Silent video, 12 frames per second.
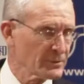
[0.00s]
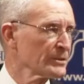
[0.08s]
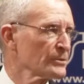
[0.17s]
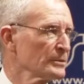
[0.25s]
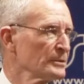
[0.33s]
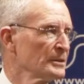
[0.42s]

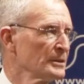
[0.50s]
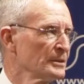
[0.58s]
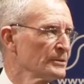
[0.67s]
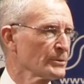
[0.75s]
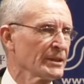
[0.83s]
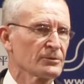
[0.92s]
structural
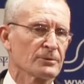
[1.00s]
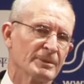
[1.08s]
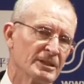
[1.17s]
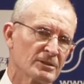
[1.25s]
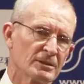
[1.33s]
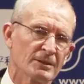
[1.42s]

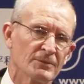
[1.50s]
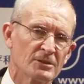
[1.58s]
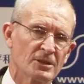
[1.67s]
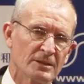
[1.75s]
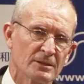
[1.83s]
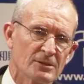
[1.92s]
transformation of
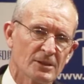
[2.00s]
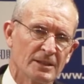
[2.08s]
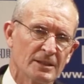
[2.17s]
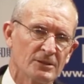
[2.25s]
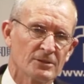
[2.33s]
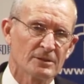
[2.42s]
the
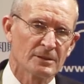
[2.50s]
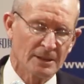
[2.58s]
Chinese